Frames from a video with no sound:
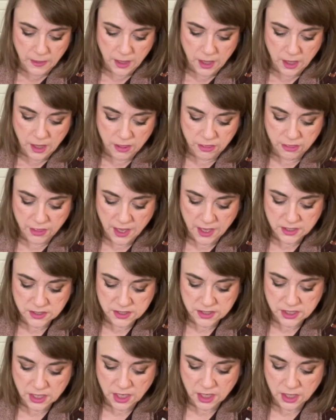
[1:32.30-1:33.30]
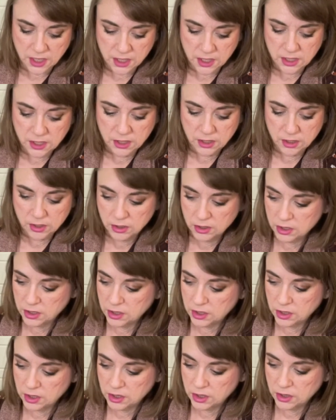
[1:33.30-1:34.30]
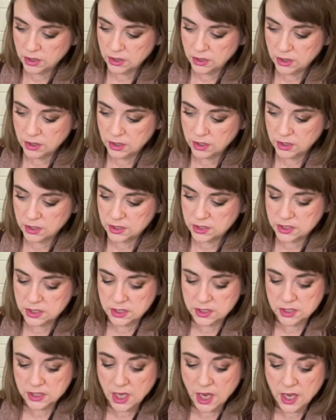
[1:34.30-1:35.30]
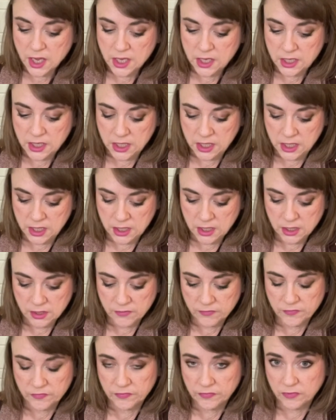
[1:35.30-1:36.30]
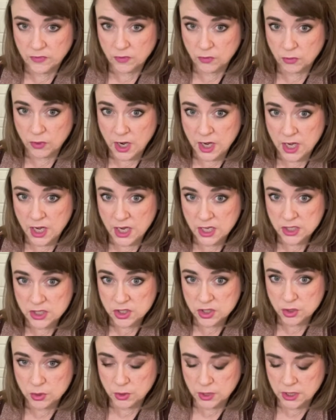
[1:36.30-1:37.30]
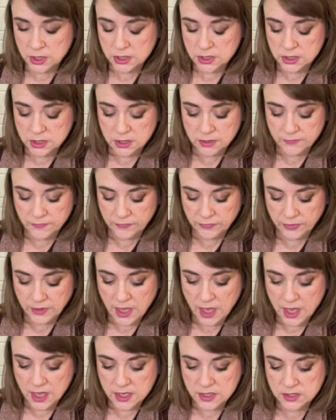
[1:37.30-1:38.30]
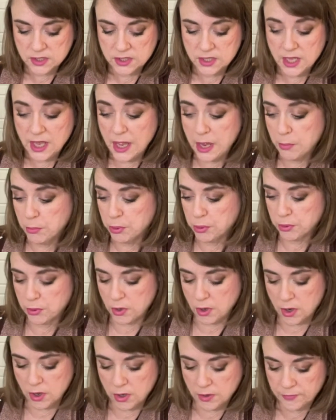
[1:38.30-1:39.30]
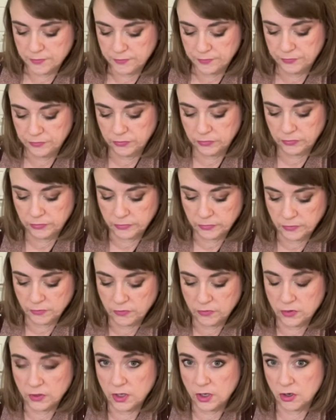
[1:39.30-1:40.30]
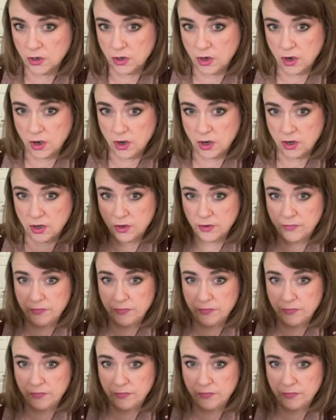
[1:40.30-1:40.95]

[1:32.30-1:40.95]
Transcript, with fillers: That said, society right next to it has the emperor for their card.